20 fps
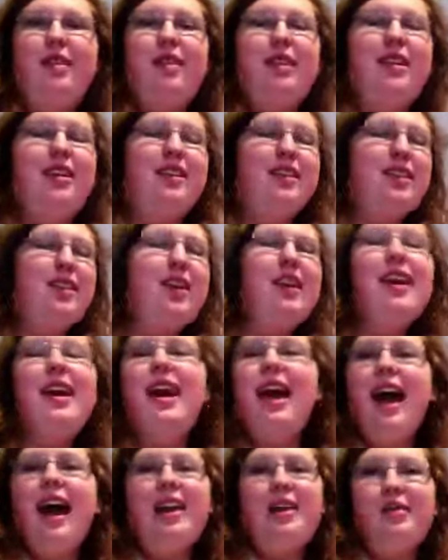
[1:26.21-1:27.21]
because
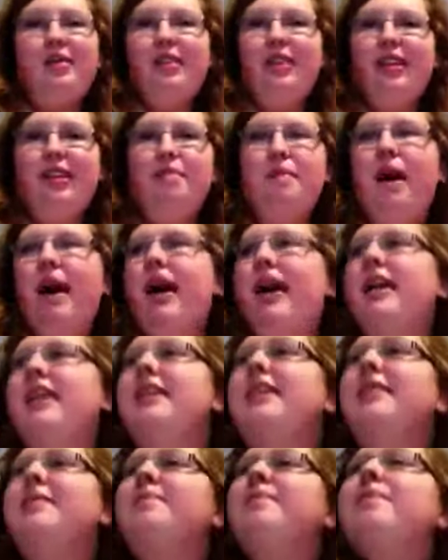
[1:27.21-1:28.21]
I don't really mind.